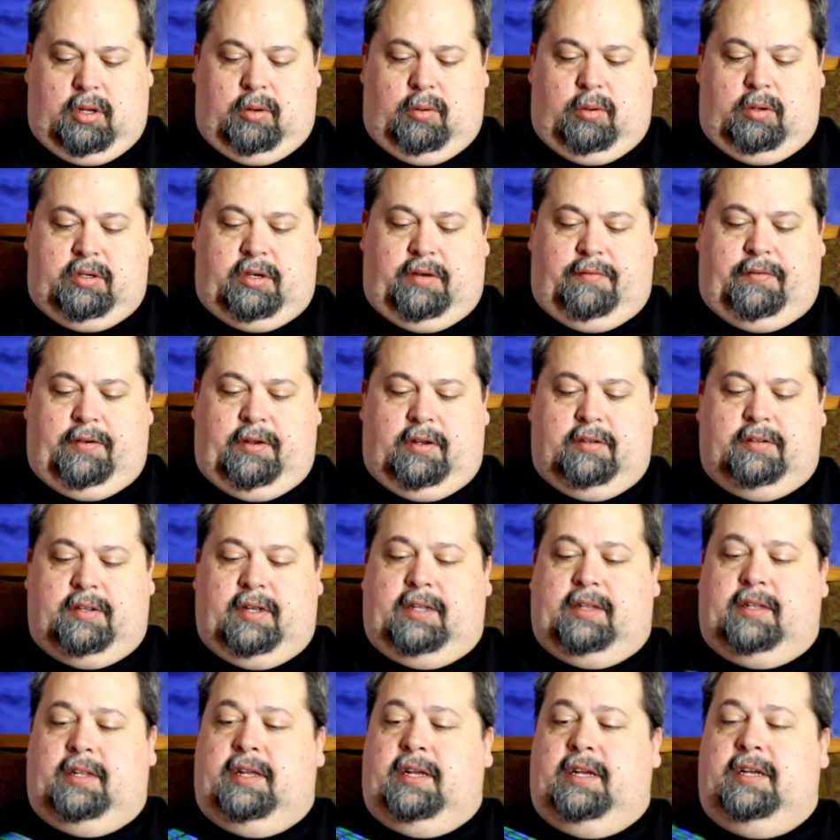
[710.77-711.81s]
which I feel is
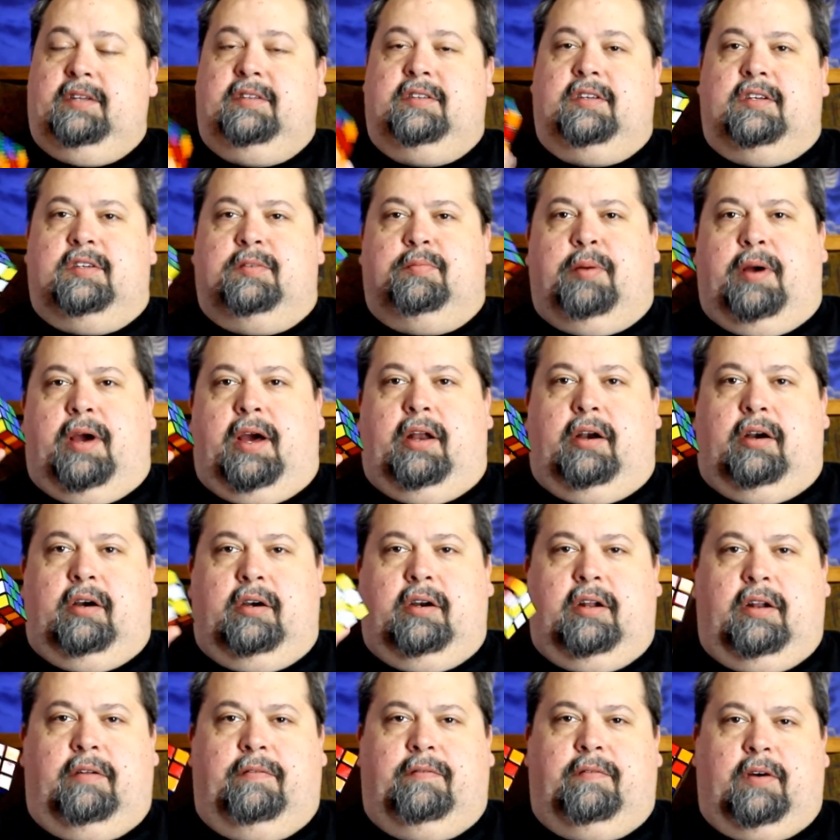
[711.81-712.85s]
like the easiest pattern
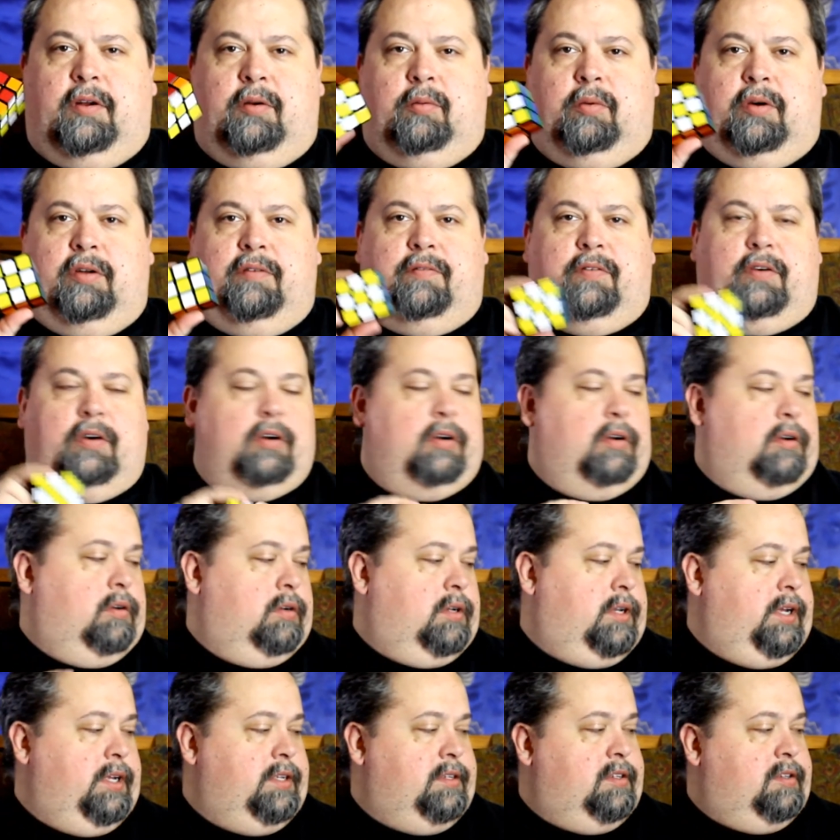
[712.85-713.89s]
and a fun one for
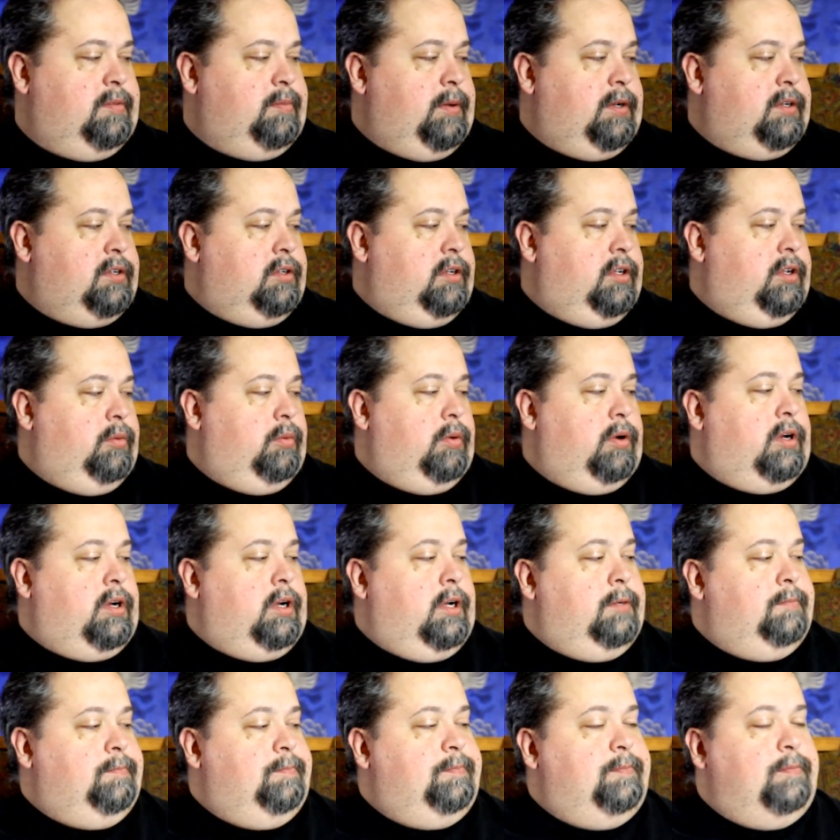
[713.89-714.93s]
kids especially to work
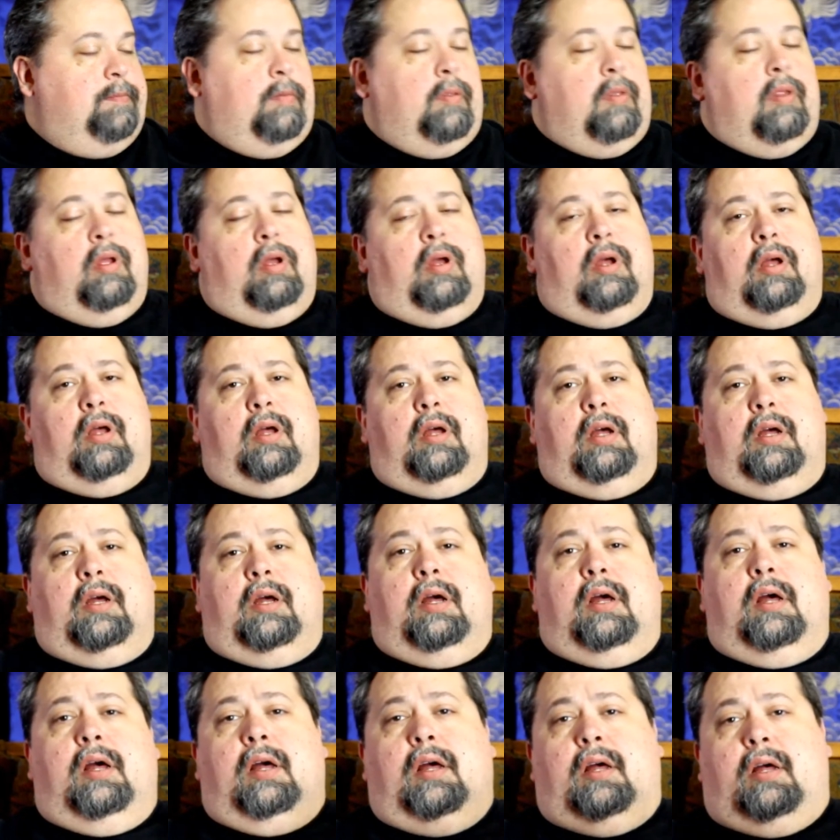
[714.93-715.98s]
on.
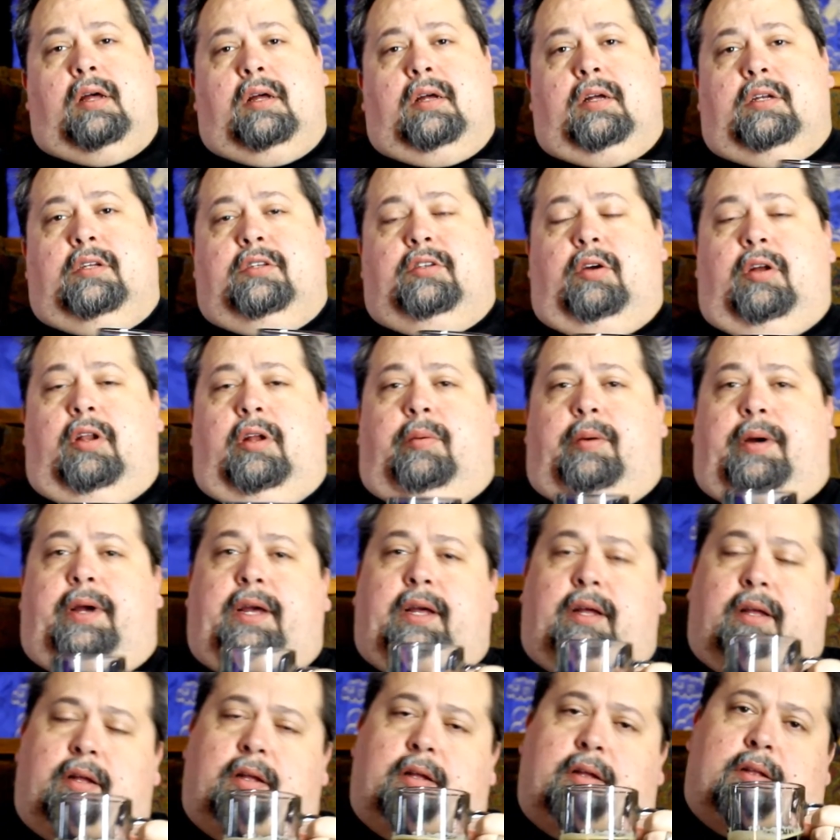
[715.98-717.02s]
So
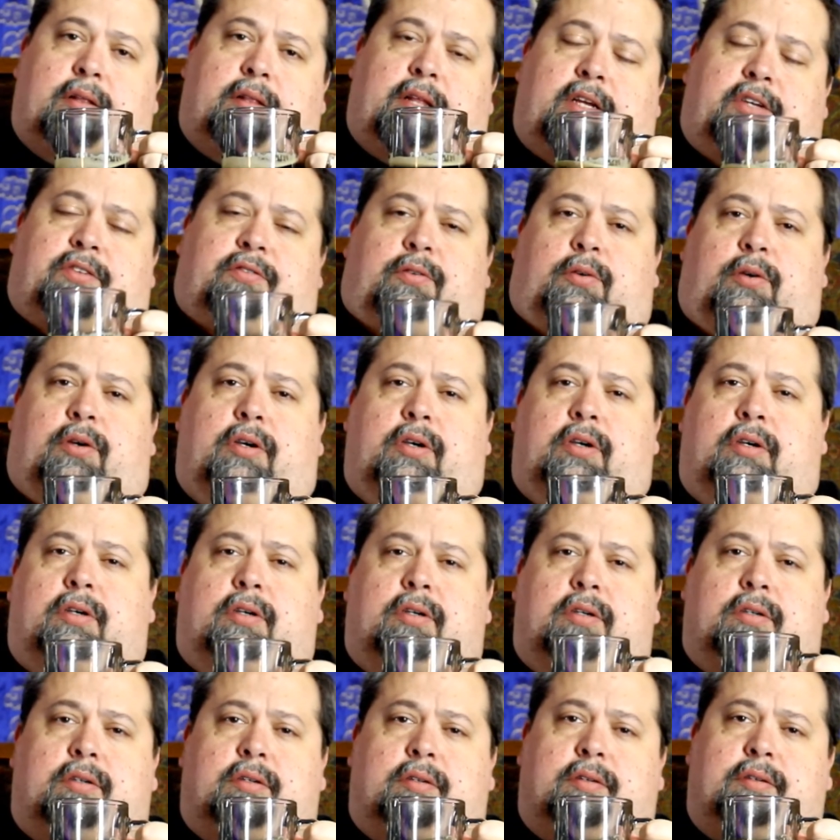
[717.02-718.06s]
anyway, thanks
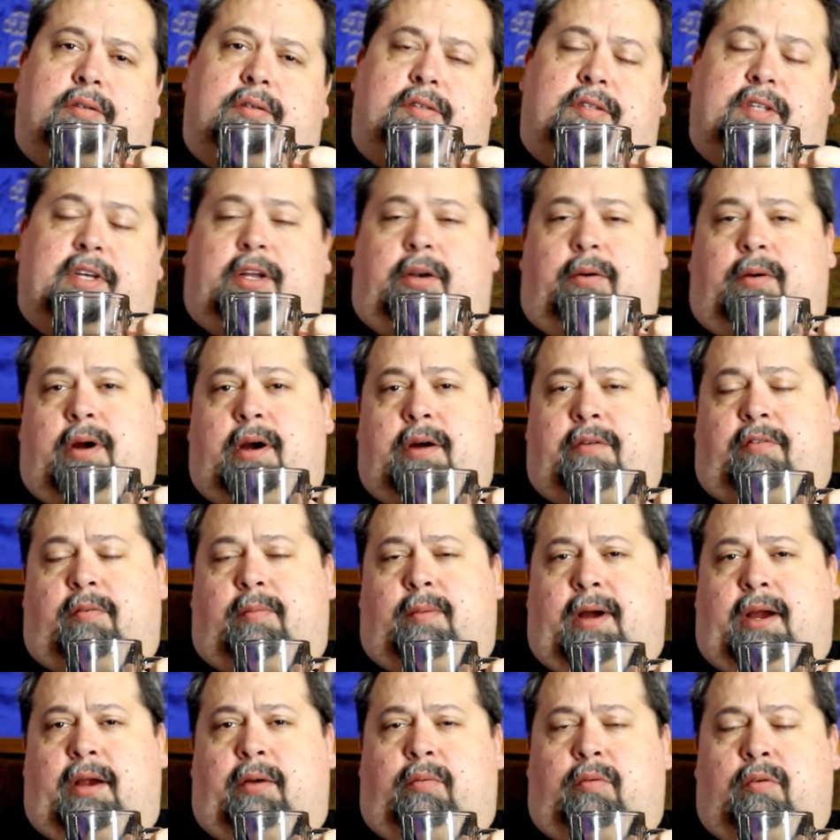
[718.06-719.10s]
for sticking around for
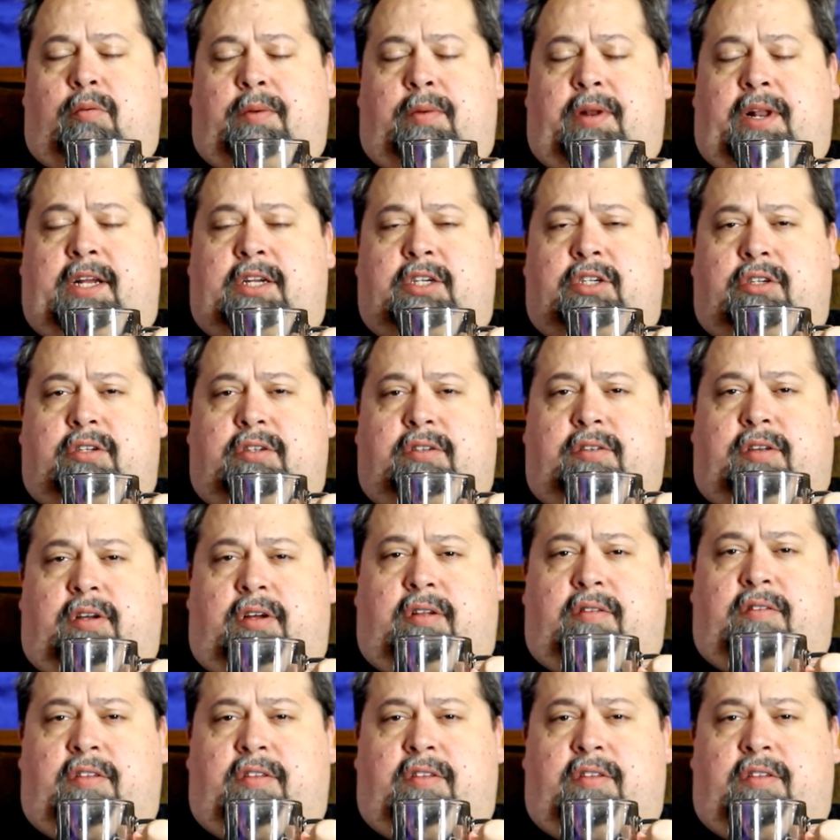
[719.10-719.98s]
my ruminations on